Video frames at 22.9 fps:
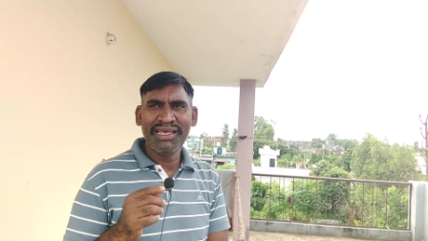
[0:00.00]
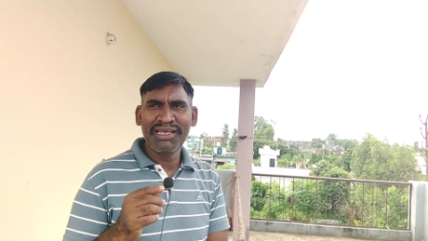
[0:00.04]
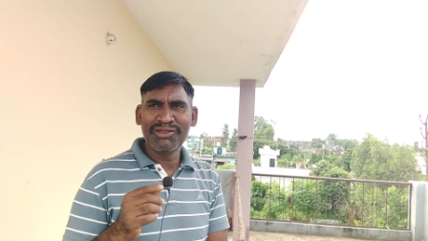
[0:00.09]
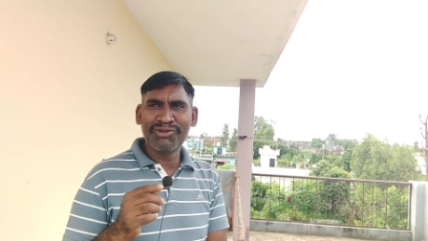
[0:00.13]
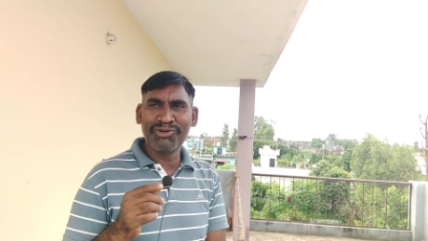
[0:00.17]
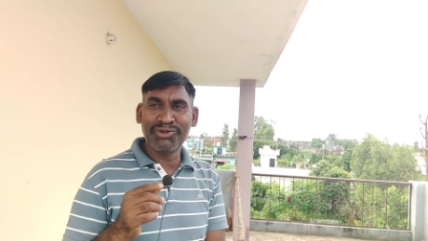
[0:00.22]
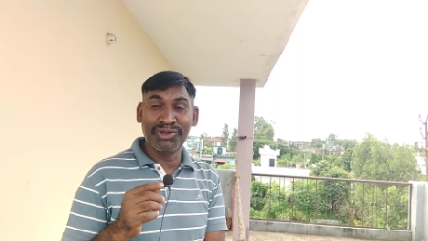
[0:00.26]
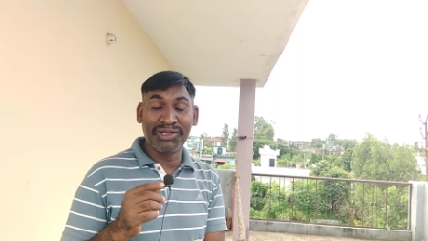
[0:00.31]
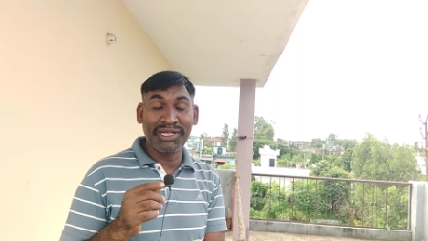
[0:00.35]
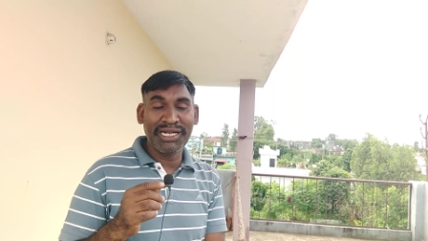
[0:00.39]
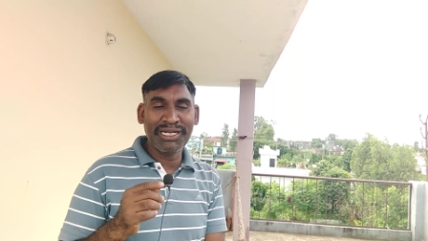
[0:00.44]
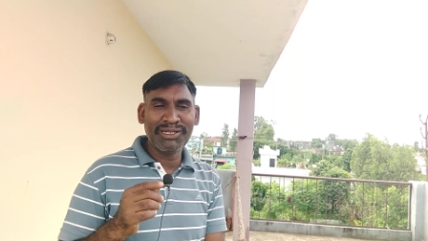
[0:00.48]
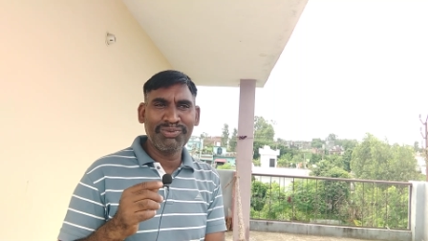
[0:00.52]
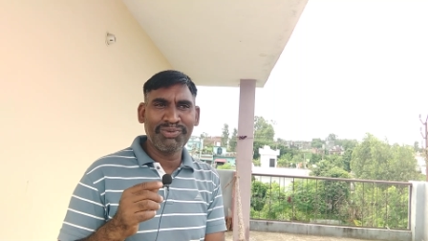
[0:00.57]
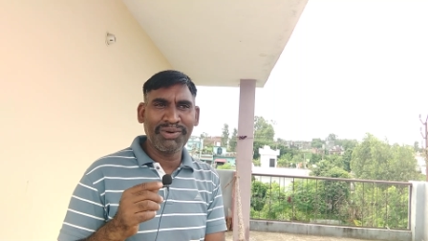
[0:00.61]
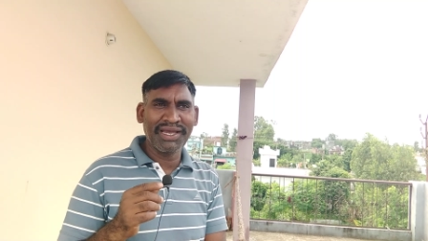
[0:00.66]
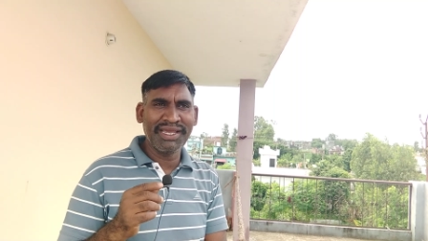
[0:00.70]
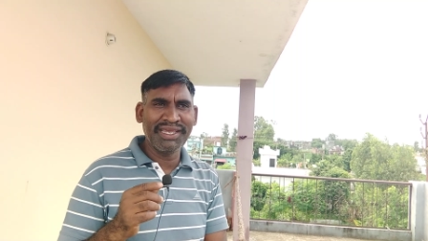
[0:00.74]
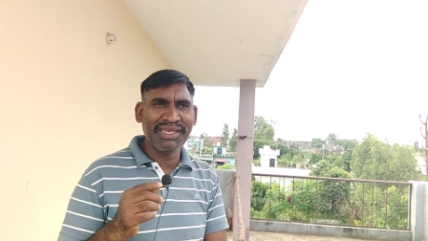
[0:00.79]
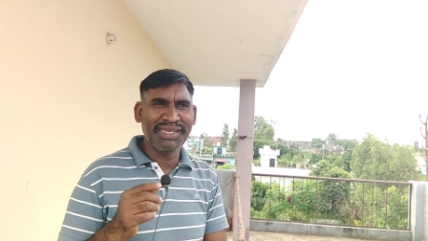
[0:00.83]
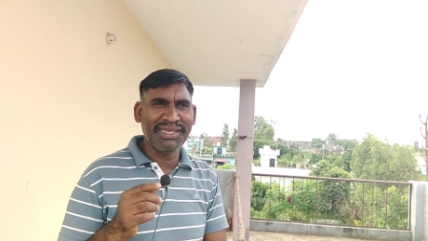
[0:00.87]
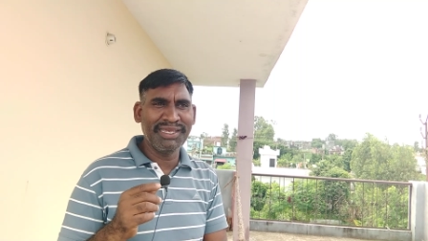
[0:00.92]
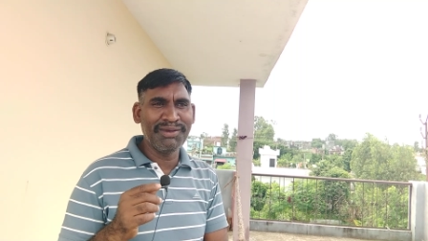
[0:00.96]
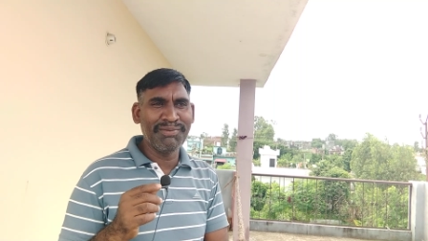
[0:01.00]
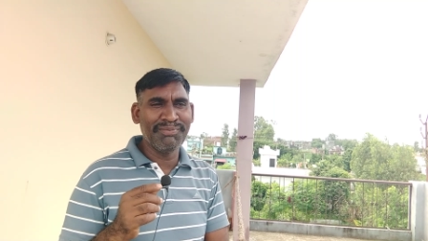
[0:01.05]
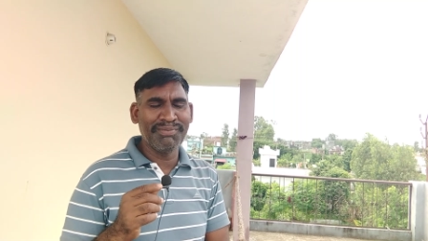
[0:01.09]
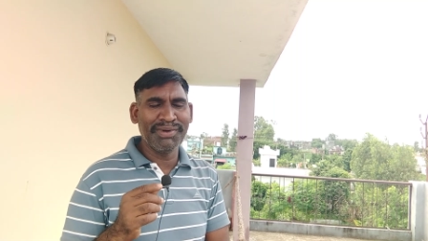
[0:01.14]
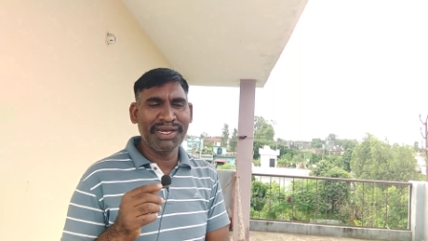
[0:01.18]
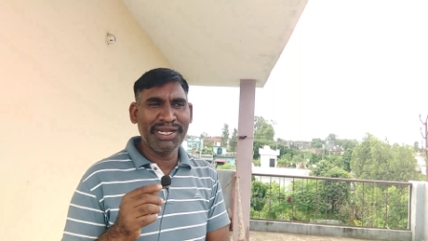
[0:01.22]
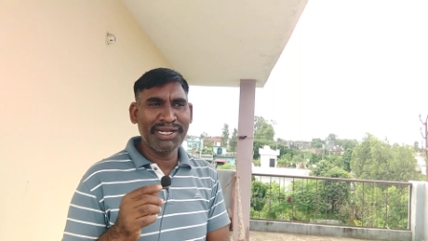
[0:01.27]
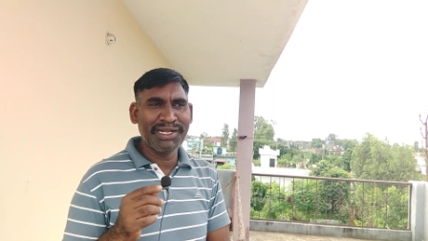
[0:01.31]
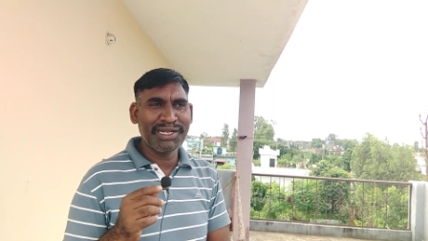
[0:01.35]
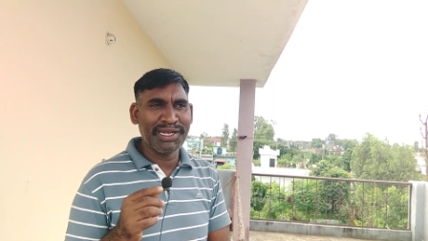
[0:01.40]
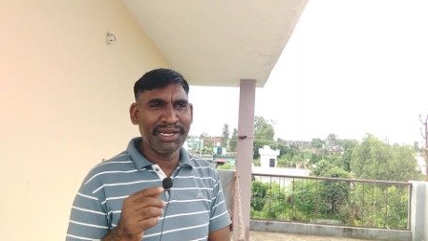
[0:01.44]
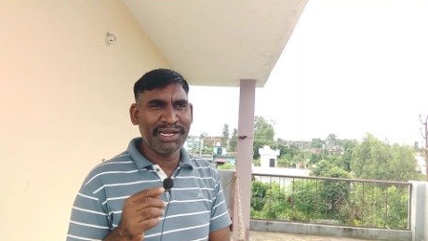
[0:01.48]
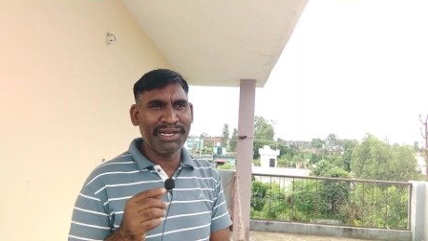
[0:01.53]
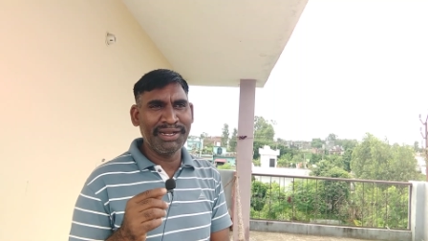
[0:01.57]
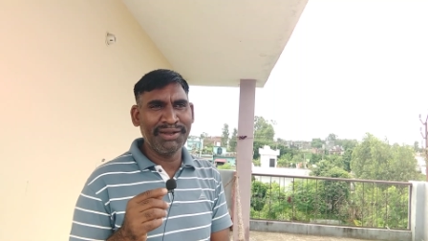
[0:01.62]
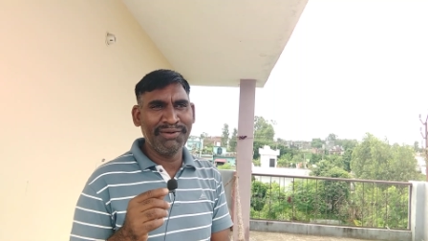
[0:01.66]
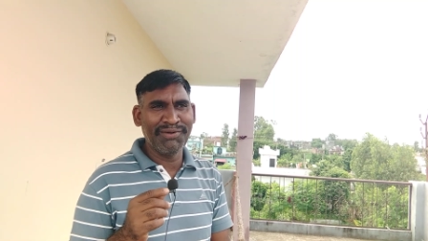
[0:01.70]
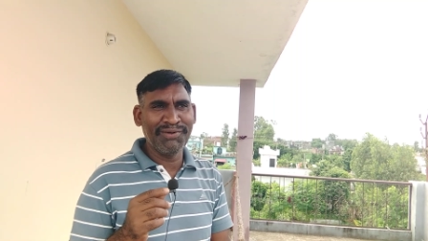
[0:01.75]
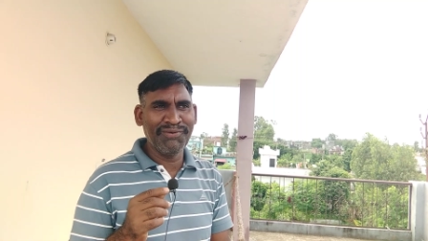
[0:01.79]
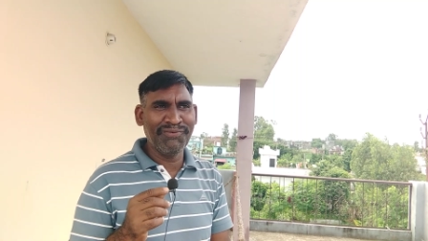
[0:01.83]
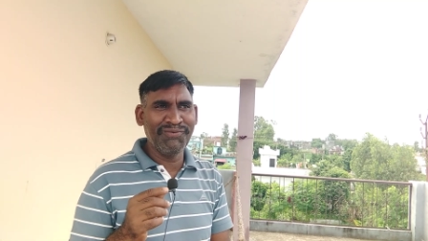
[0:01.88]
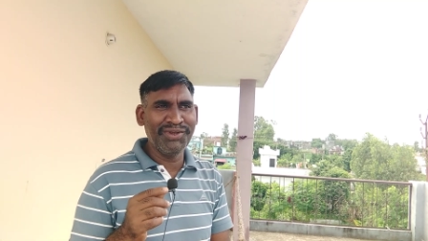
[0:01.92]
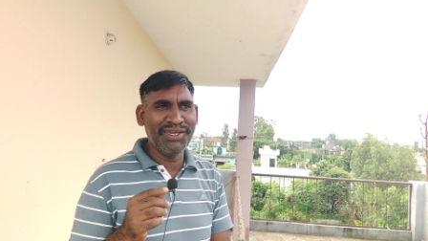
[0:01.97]
so that's why he met
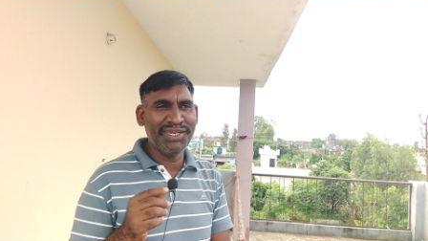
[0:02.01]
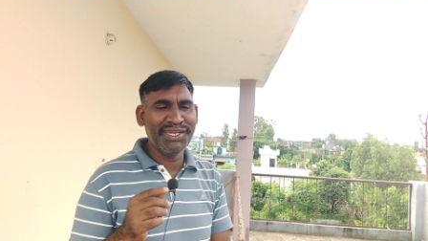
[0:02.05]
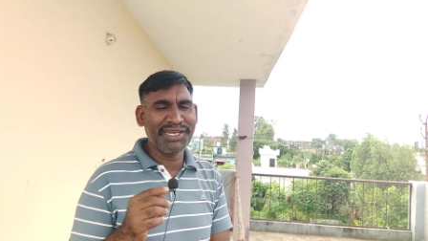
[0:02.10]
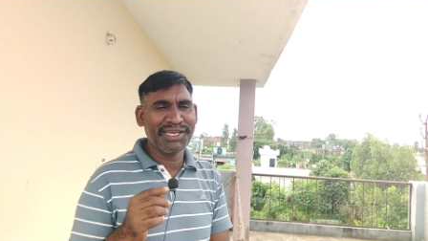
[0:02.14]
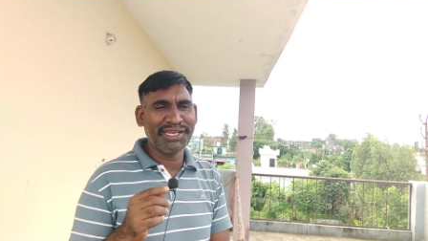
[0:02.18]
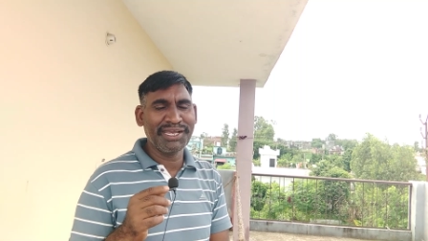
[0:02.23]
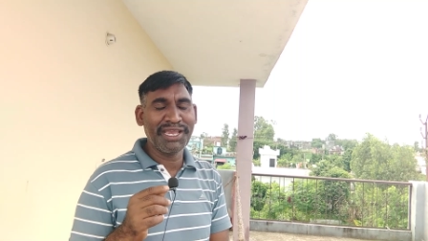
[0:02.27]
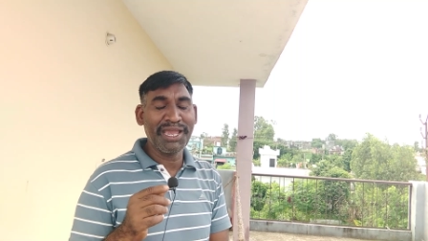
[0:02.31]
and we